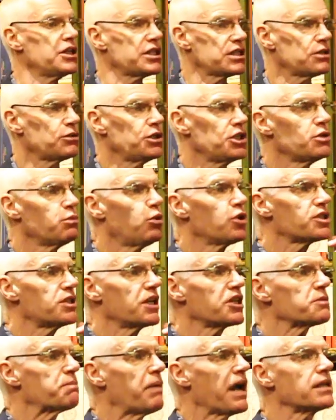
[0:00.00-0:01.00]
this creature wasn't
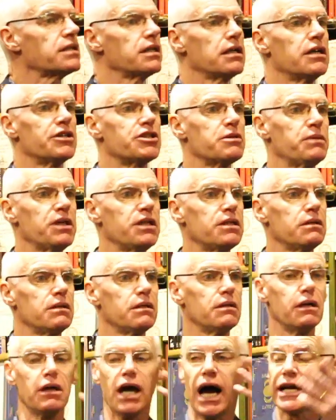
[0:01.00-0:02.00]
expecting her to be
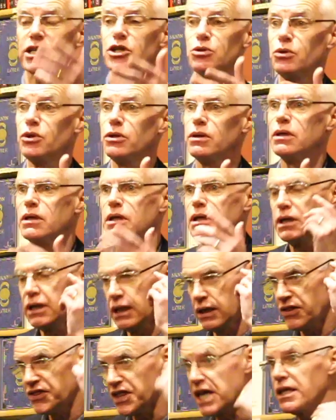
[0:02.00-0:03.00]
actual
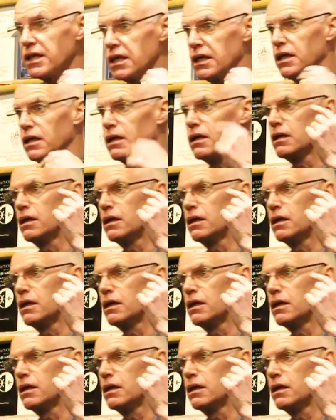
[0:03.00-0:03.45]
thinking